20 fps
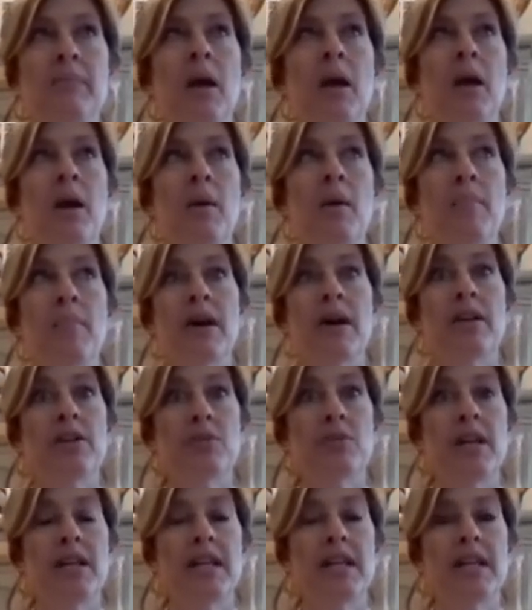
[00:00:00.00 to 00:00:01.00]

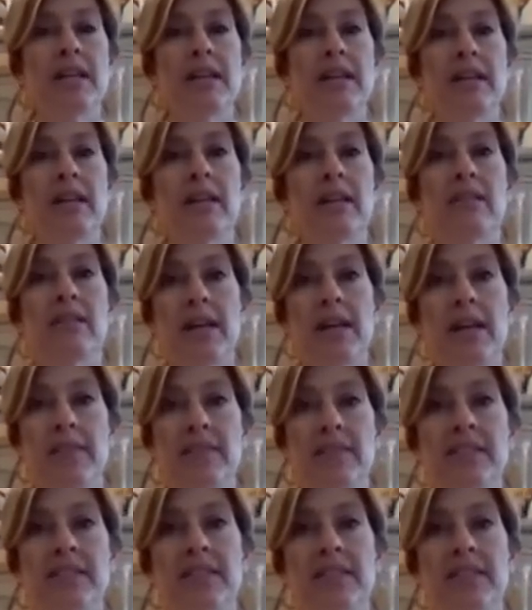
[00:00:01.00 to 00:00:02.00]
Mediterranean
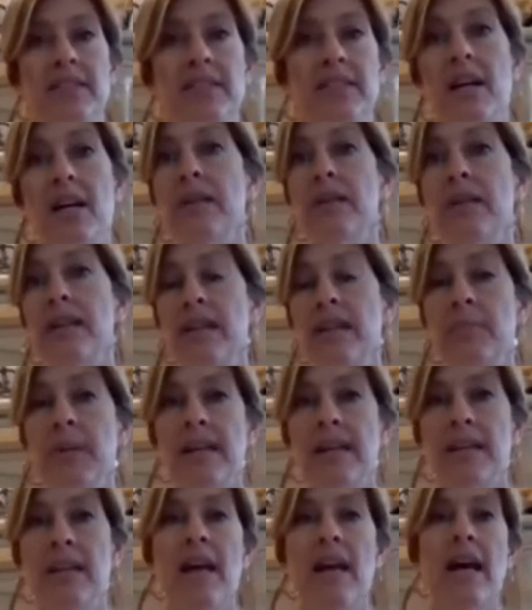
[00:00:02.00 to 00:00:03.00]
lifestyle eating
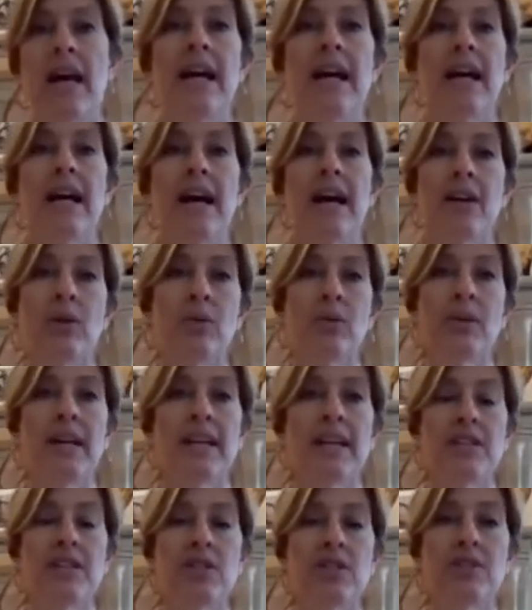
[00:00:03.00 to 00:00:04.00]
plan. And I don't like
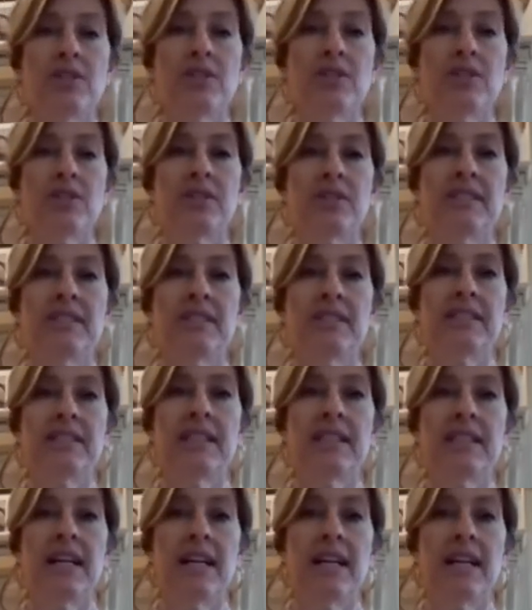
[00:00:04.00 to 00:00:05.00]
to
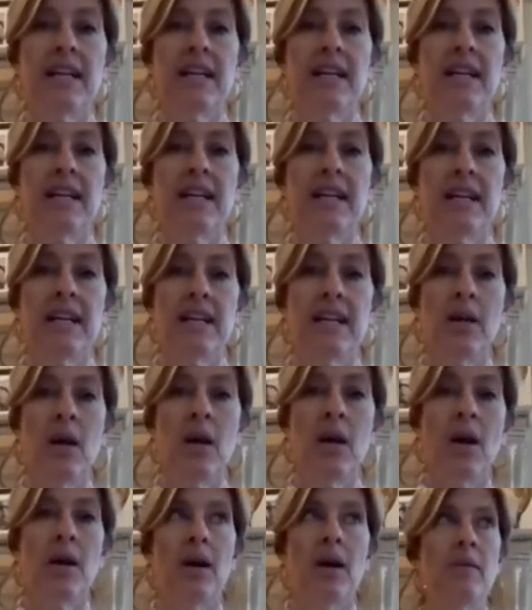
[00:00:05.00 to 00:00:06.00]
say
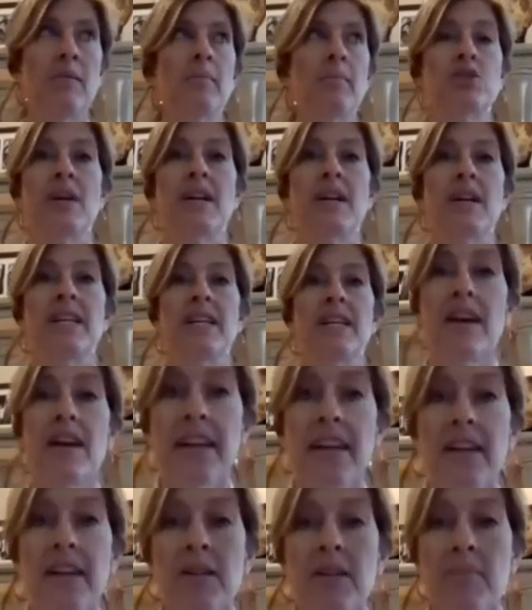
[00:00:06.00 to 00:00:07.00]
um, Mediterranean
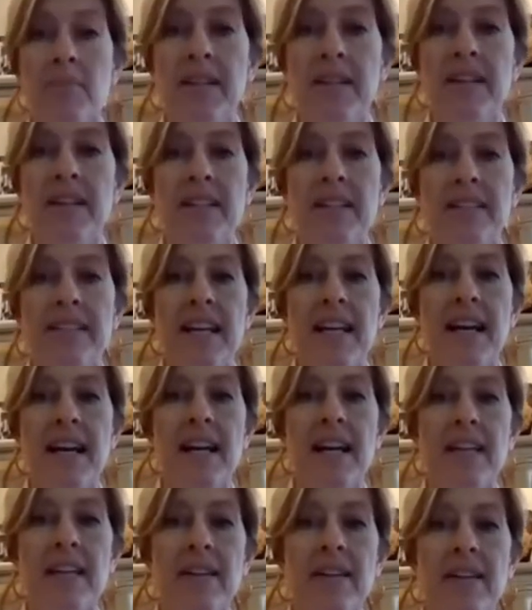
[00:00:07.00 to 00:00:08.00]
diet because
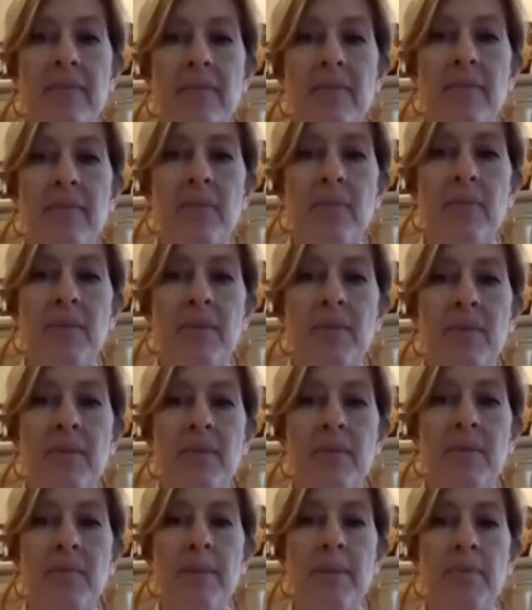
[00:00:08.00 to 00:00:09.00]
that people
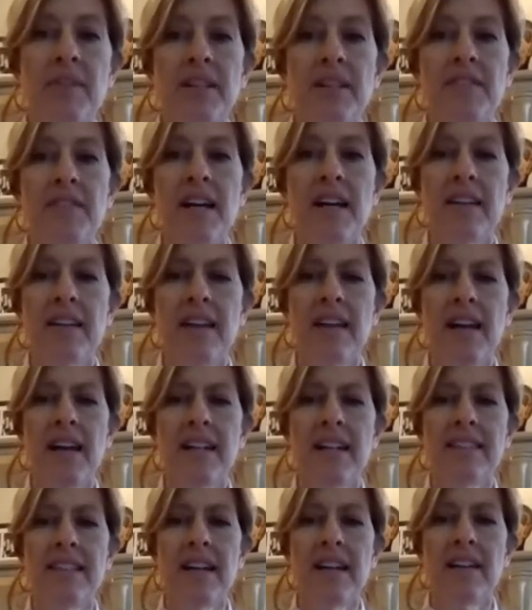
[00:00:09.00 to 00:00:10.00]
think of diet, it
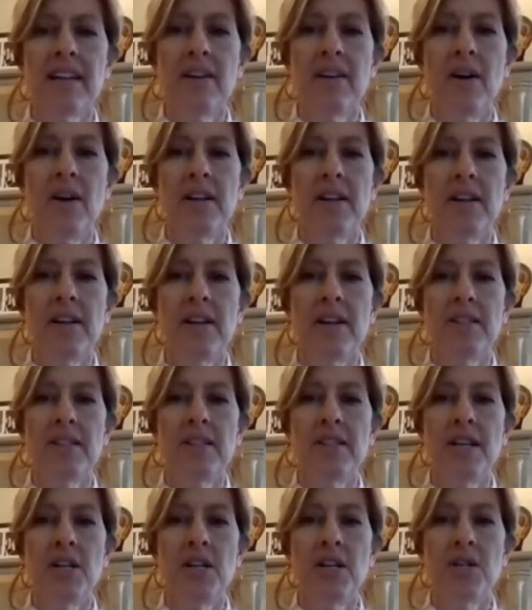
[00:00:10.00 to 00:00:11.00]
has that
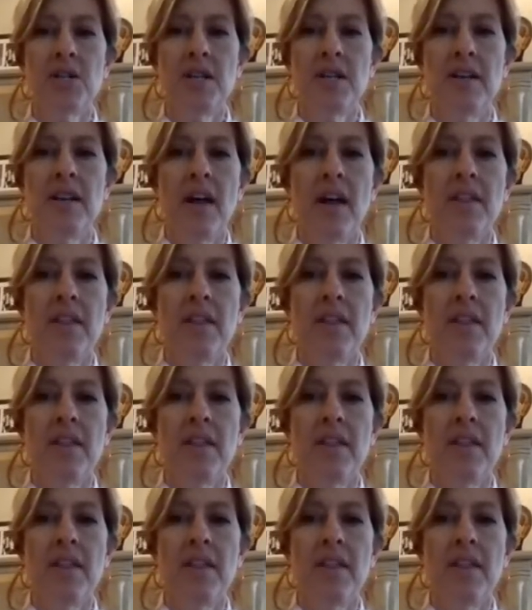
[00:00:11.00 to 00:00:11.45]
connotation